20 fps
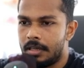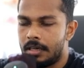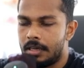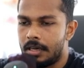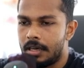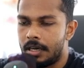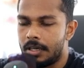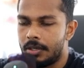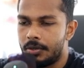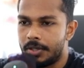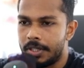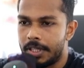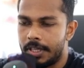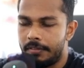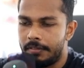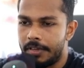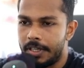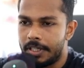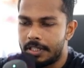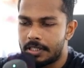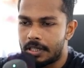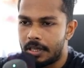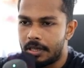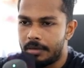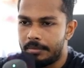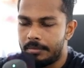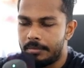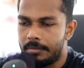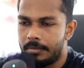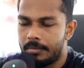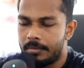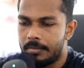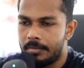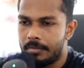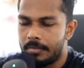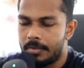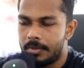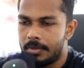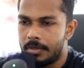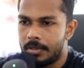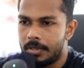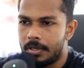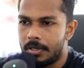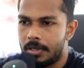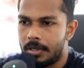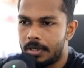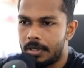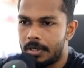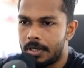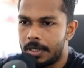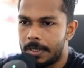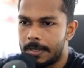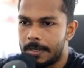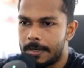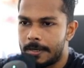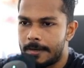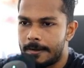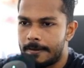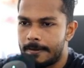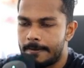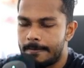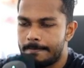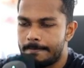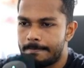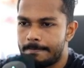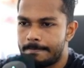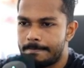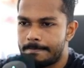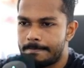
I don't think we type. Hold